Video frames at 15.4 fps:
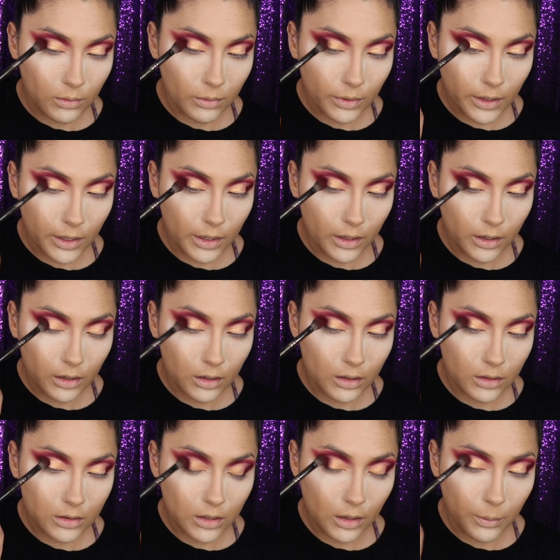right
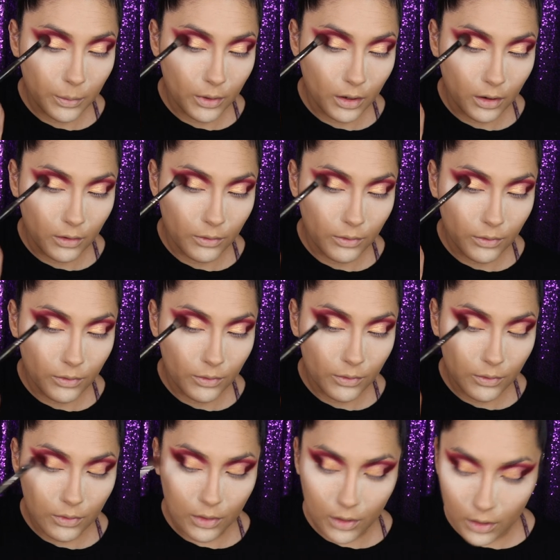on top of
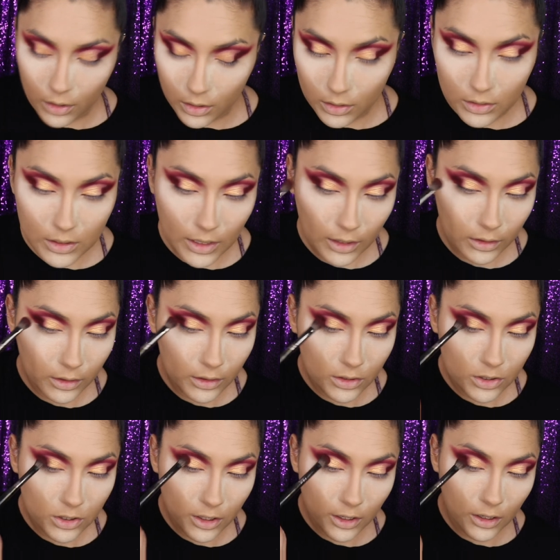the Talia
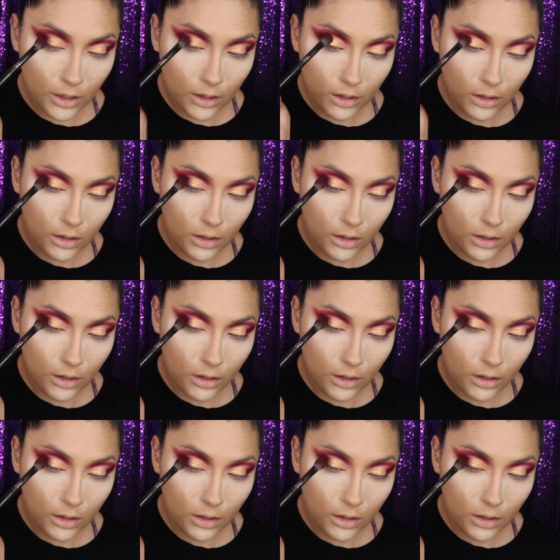shade,